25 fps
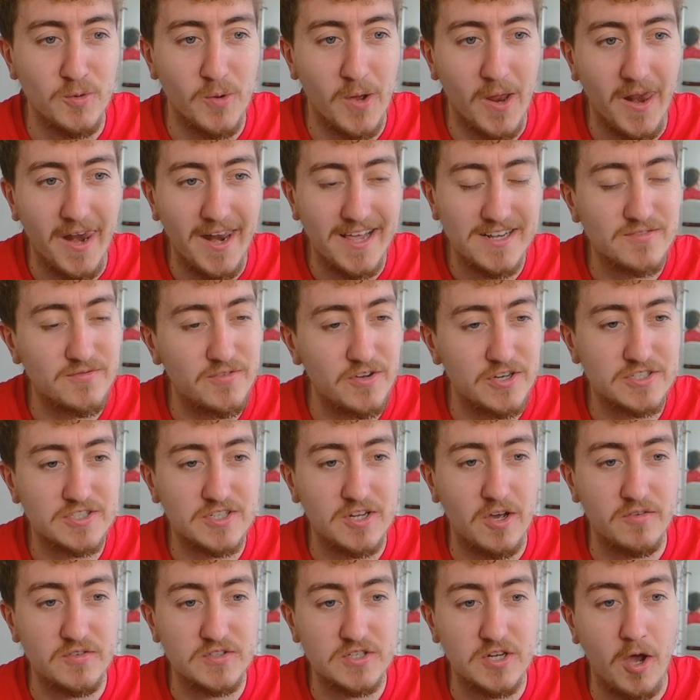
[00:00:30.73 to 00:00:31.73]
Let's first
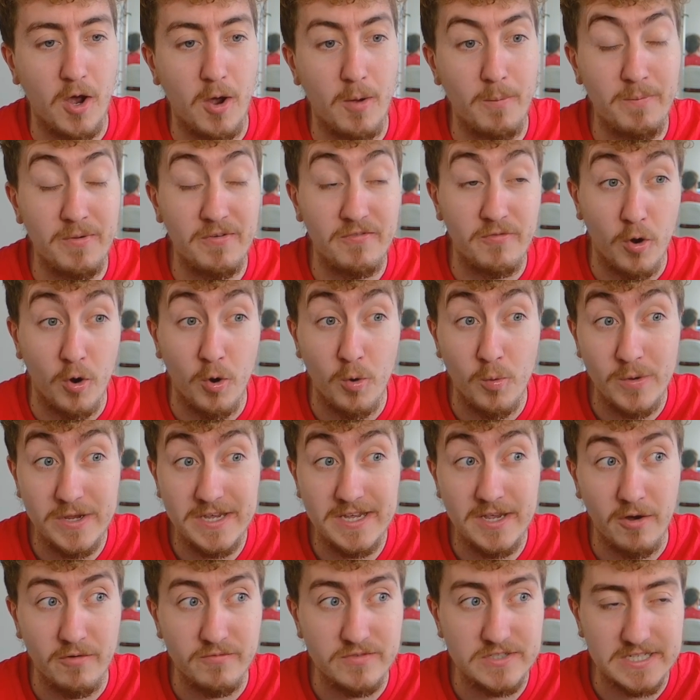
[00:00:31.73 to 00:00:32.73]
off start, before we
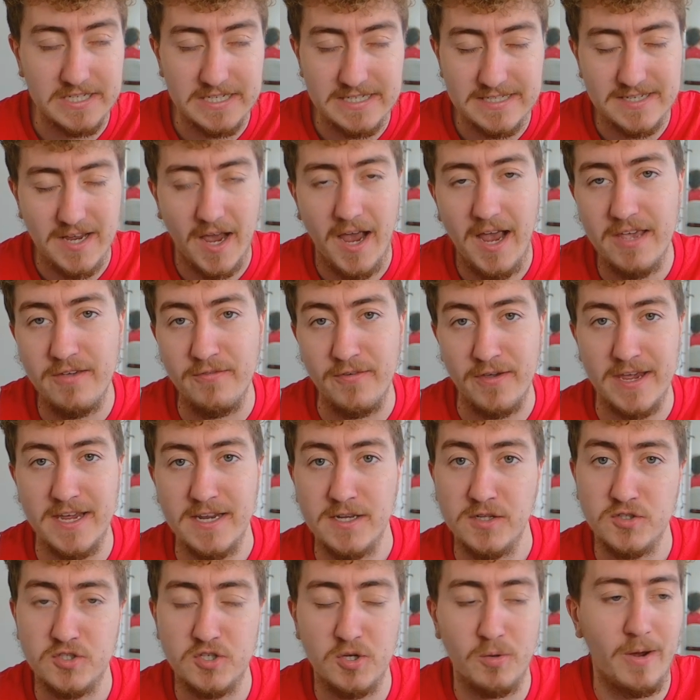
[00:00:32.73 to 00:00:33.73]
obviously dive
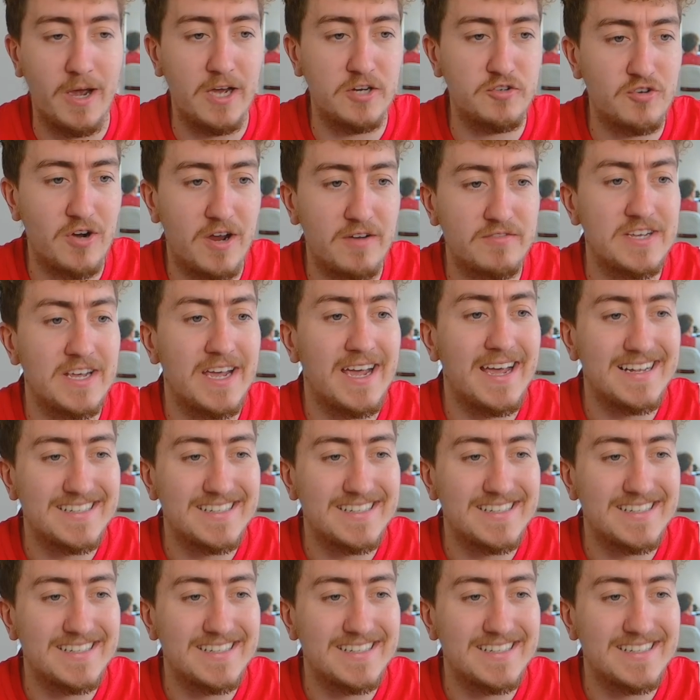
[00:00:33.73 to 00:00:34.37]
into our draft,